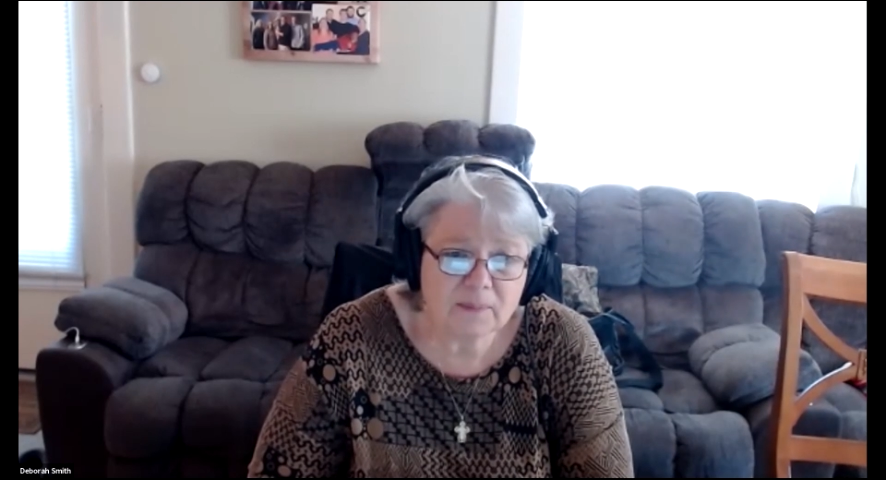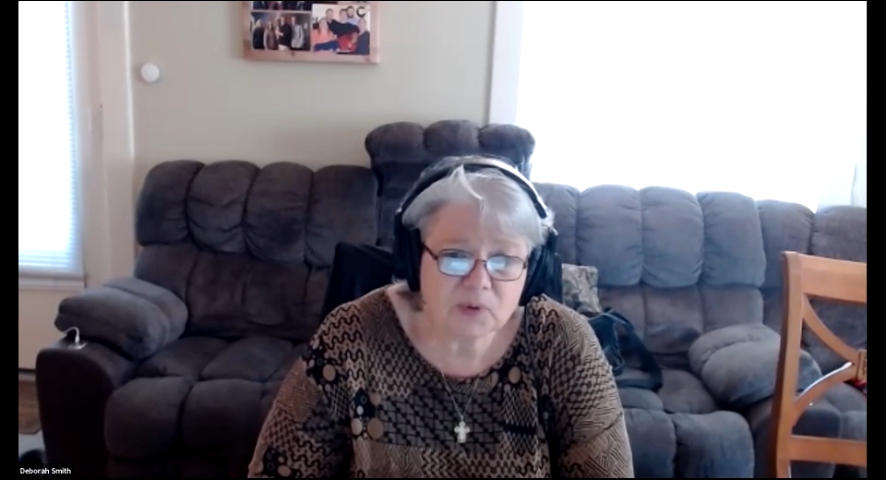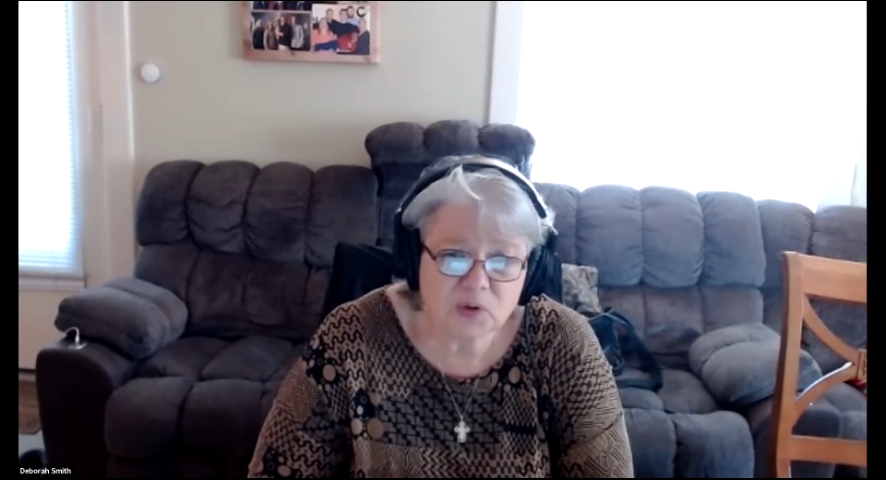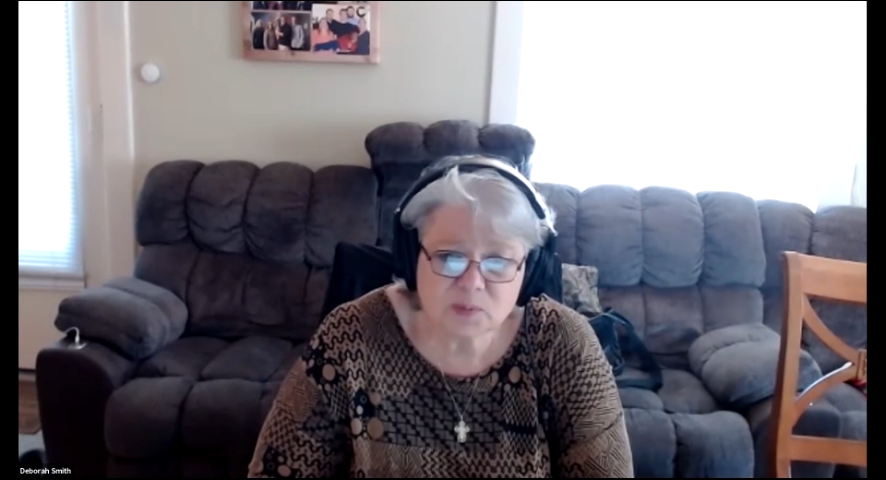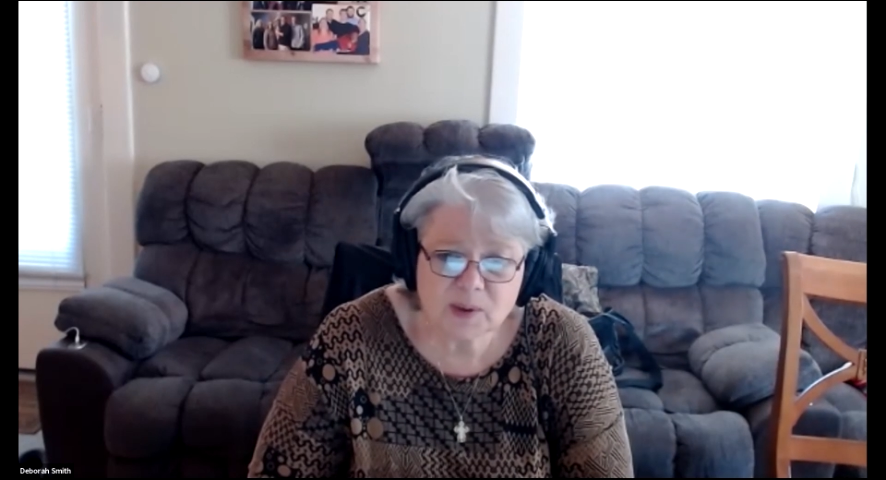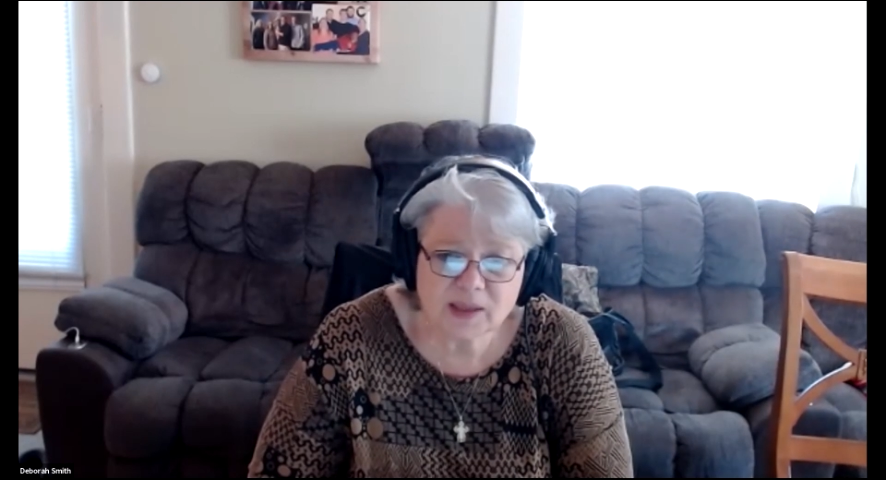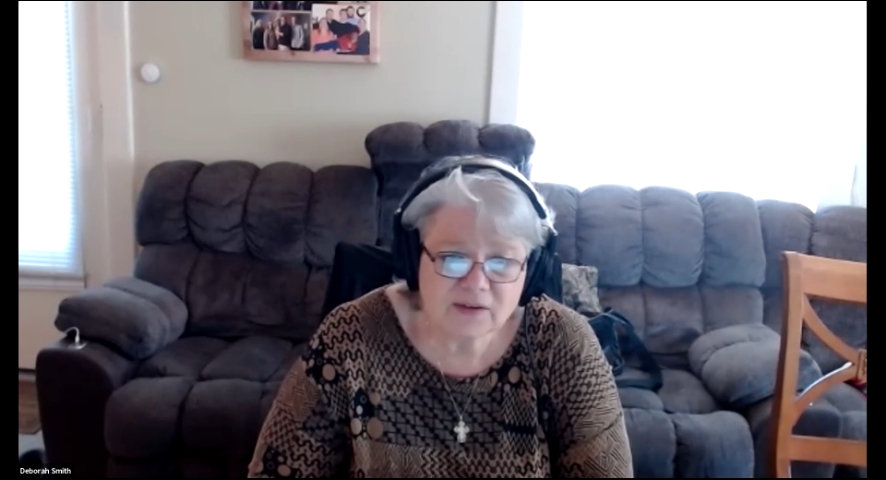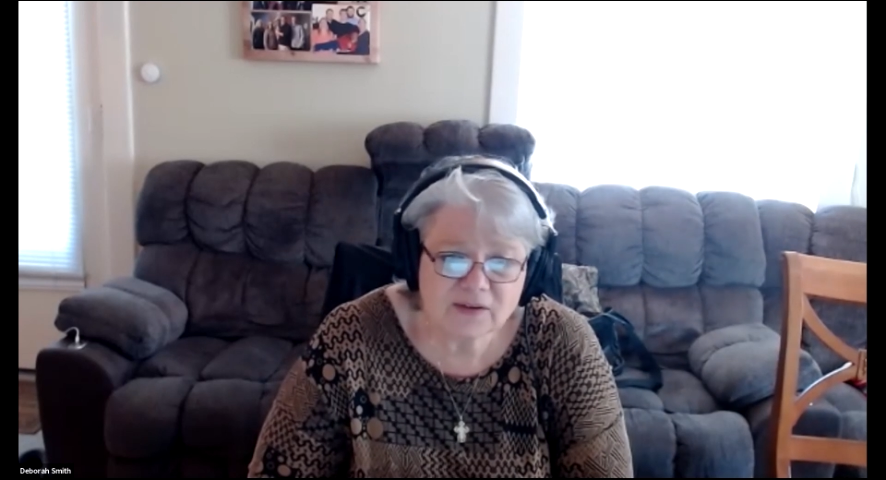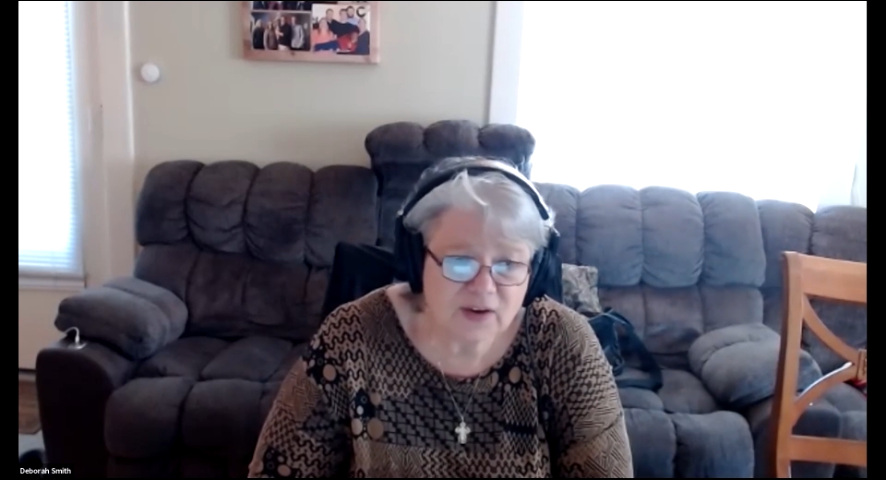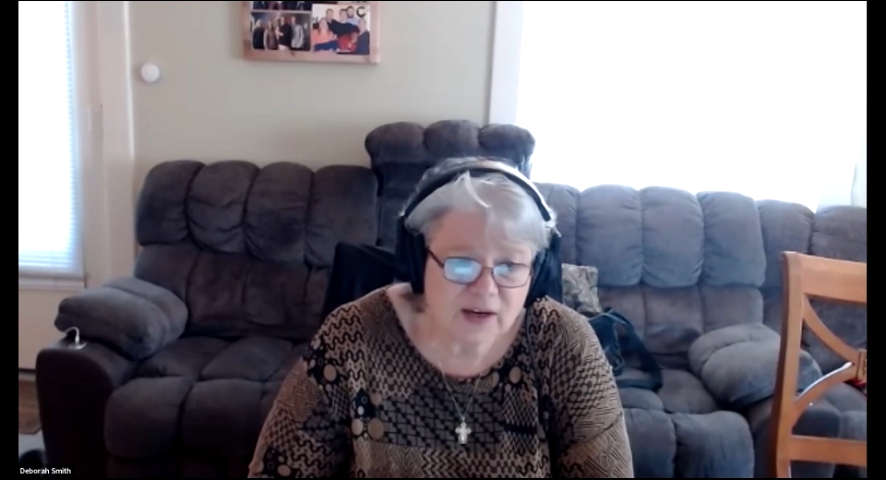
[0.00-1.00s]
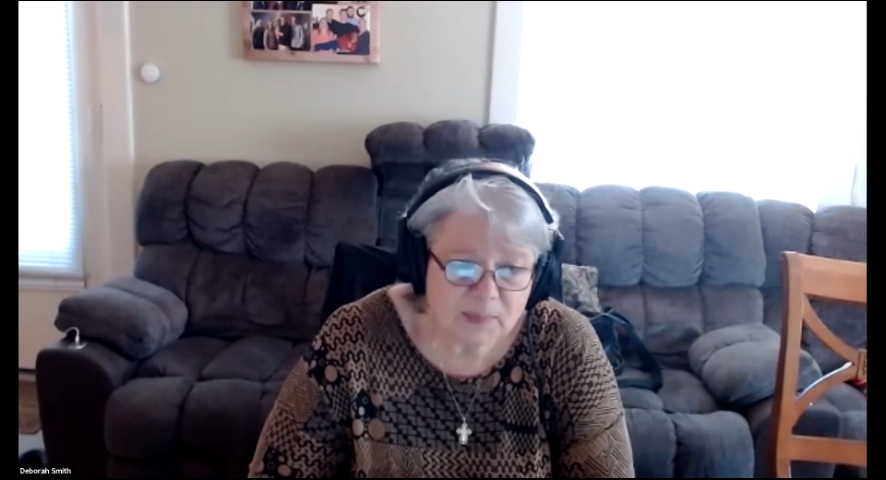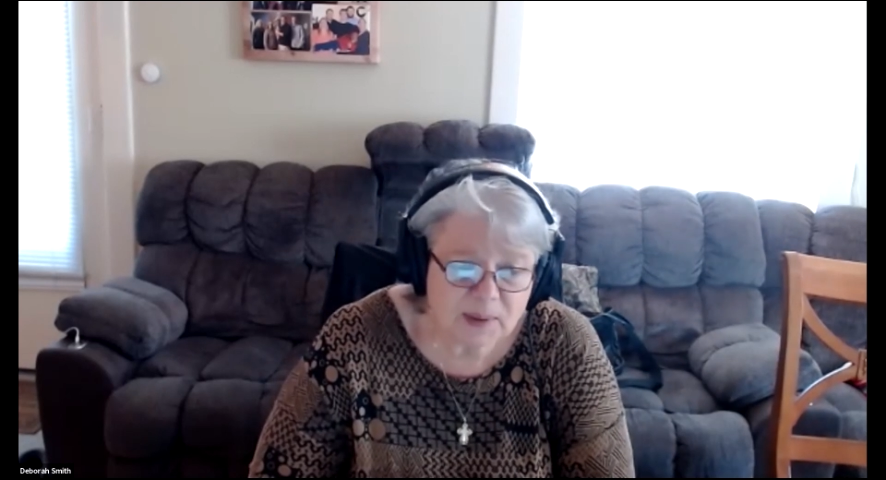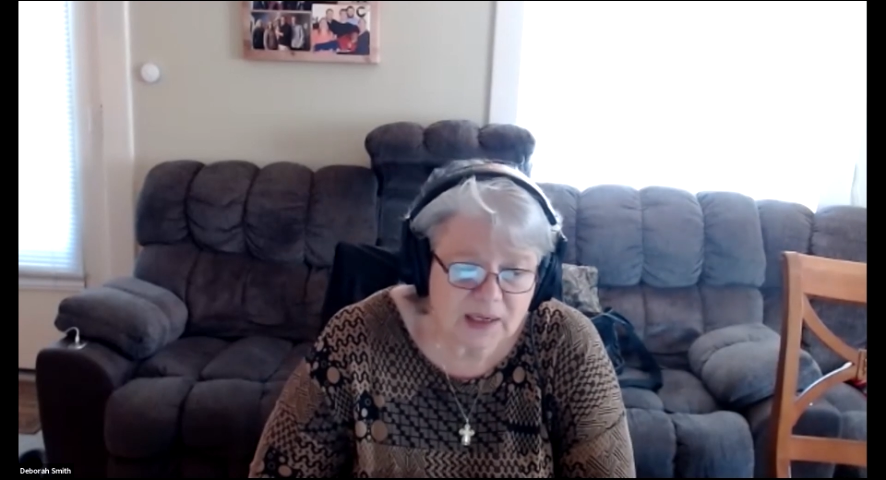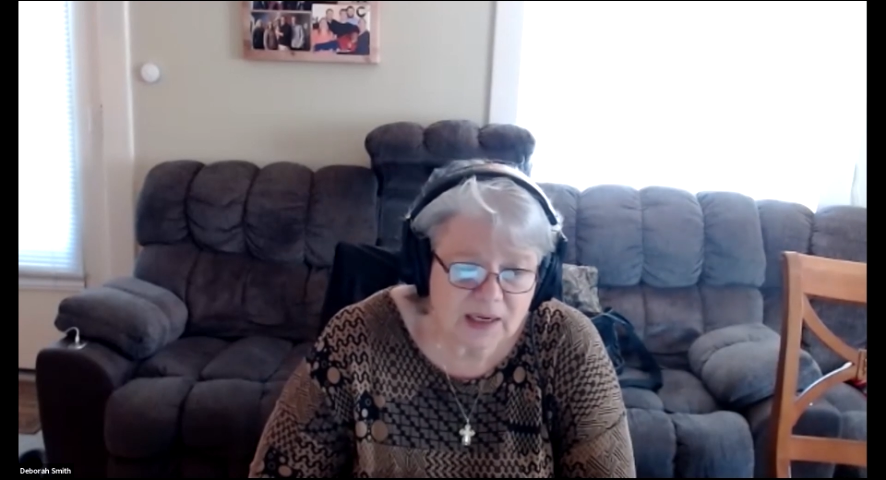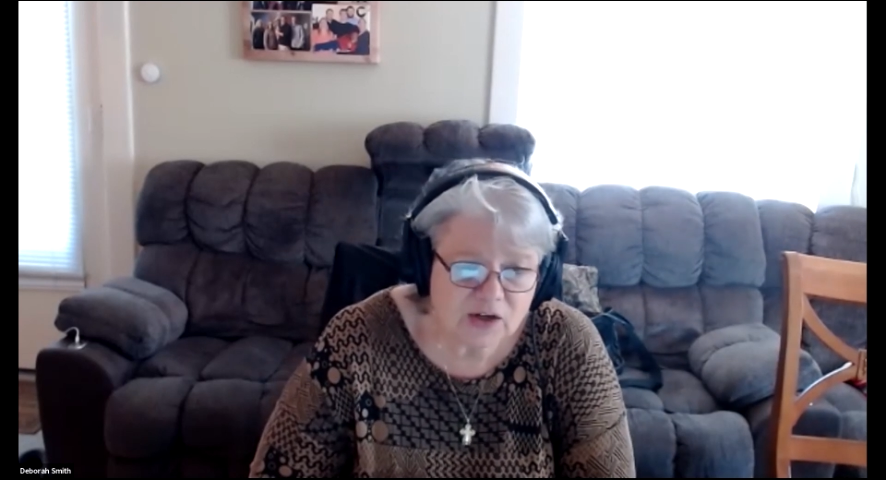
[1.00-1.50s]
used methamphetamine